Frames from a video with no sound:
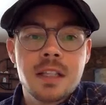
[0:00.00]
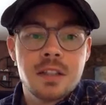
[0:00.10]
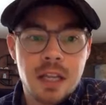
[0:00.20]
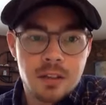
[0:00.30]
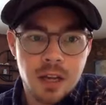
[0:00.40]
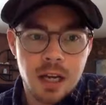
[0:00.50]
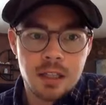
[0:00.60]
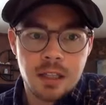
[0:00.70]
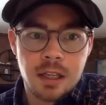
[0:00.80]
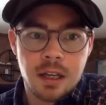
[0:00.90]
is his
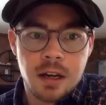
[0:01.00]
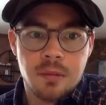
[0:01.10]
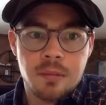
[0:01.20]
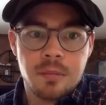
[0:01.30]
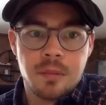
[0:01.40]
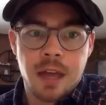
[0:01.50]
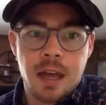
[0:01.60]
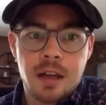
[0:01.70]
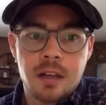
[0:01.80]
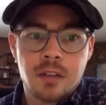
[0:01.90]
idea
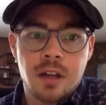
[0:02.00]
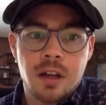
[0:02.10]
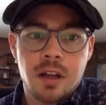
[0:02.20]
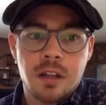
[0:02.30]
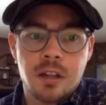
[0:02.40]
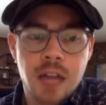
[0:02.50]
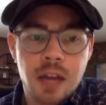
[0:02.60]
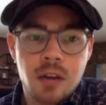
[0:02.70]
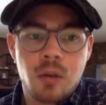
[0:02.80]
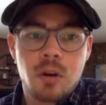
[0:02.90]
that this
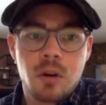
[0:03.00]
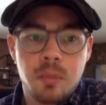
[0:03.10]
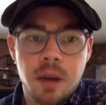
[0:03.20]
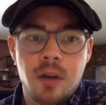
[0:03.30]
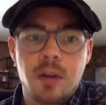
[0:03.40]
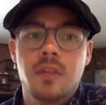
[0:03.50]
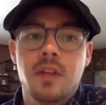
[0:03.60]
categorical imperative